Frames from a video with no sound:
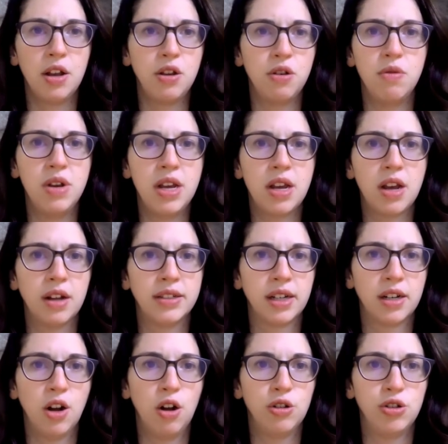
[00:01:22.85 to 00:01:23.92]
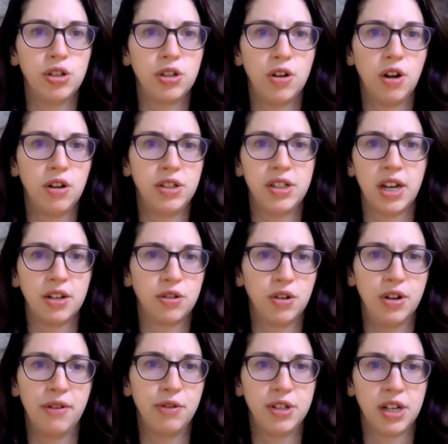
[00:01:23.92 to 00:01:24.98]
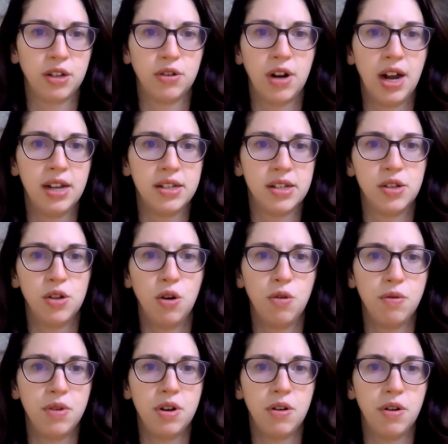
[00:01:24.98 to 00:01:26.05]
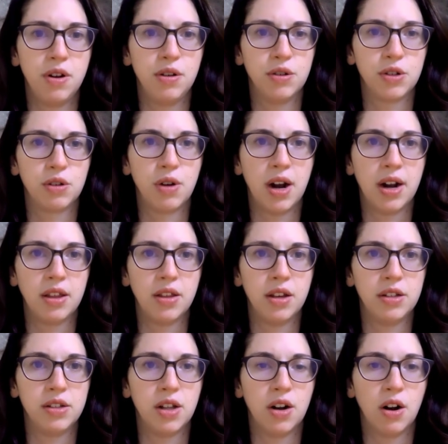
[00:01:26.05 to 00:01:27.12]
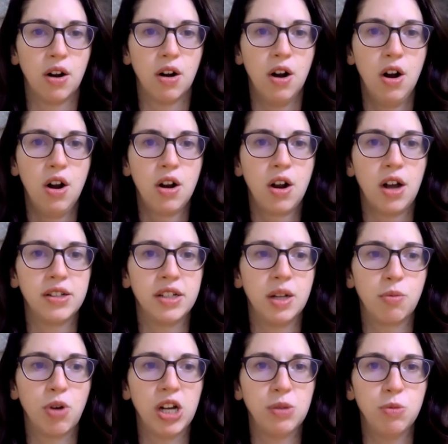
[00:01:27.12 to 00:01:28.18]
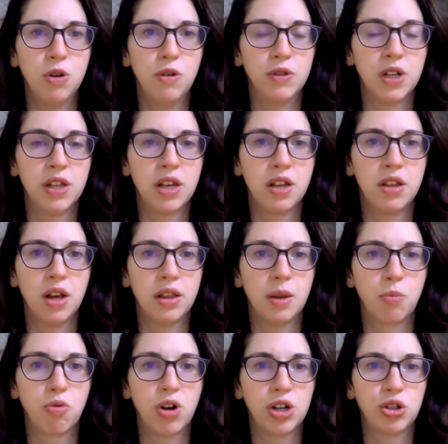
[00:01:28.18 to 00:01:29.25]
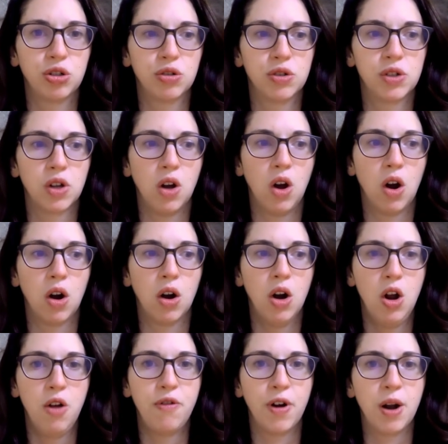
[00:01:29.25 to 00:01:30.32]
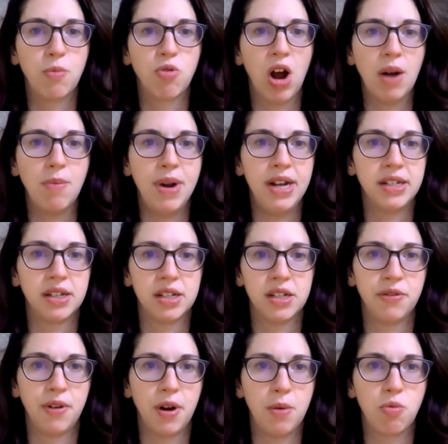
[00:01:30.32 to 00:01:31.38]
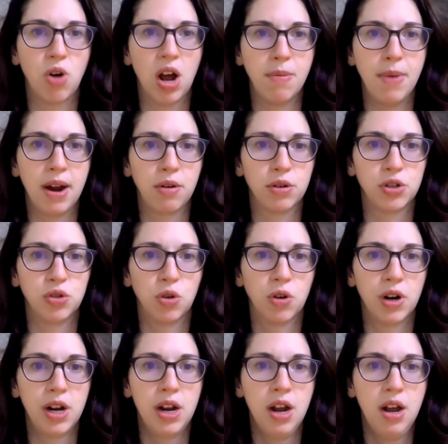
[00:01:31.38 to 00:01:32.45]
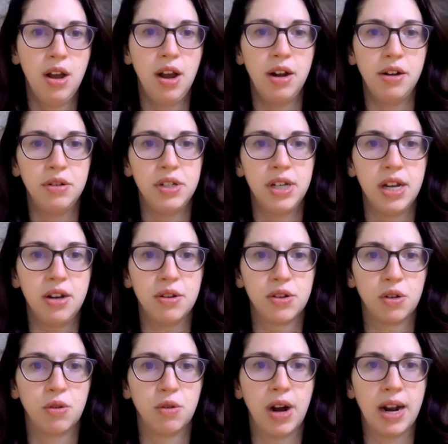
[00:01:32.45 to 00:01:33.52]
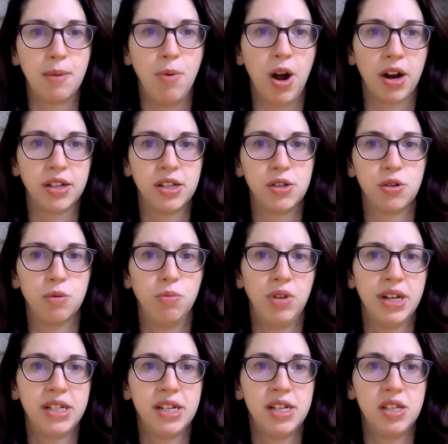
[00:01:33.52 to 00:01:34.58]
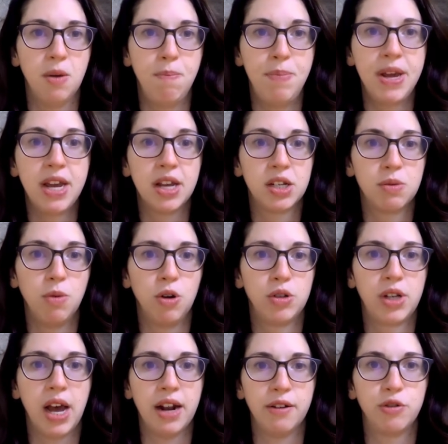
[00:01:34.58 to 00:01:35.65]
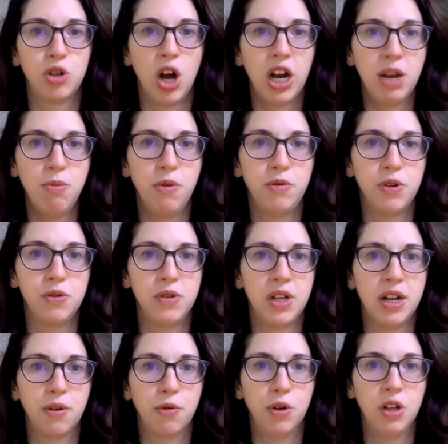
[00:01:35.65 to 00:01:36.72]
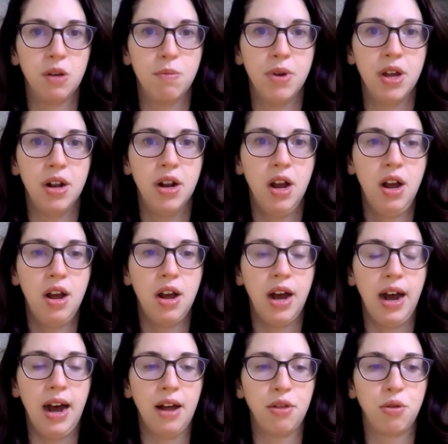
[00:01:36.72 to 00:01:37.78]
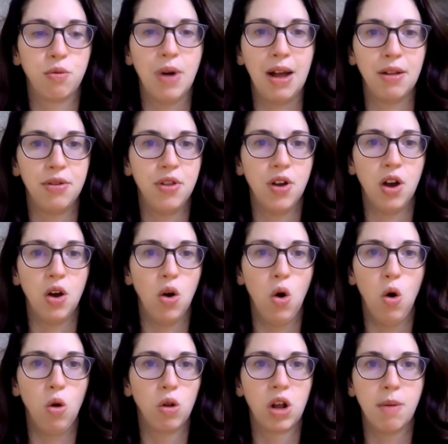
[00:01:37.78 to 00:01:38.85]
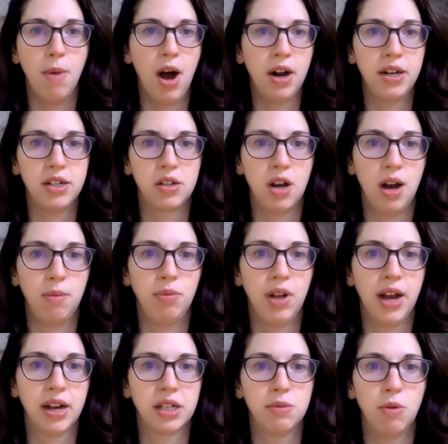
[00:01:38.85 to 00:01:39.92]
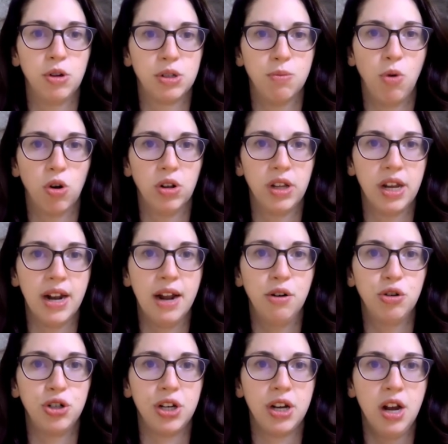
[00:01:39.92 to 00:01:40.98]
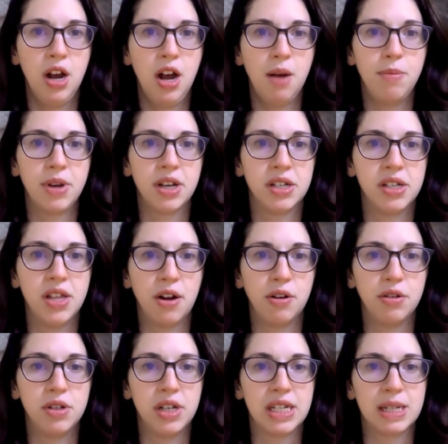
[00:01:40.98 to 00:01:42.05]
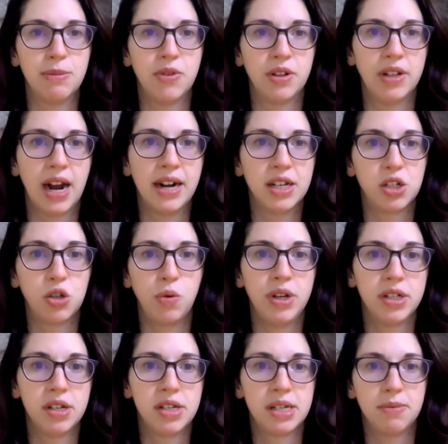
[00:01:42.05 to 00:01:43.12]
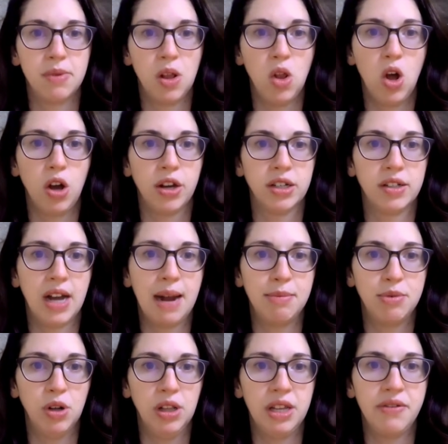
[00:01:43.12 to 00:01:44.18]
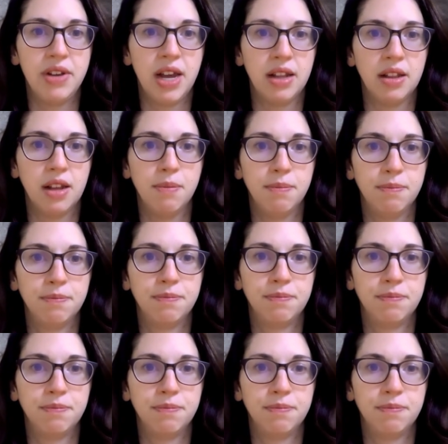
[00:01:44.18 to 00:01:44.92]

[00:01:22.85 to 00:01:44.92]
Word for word: unique on technology. Technology sector and every sector has its own, you know, idiosyncratic things that are causing the price moves. I think that the pressures are very broad based. This is a very broad macro story, and you see idiosyncratic pockets in certain places. The biggest, most kind of shocking moves you've seen have really been uh, throughout the whole commodities complex, most importantly in energy, because there you see some of the tightest squeezes and some of the longest time to alleviate them.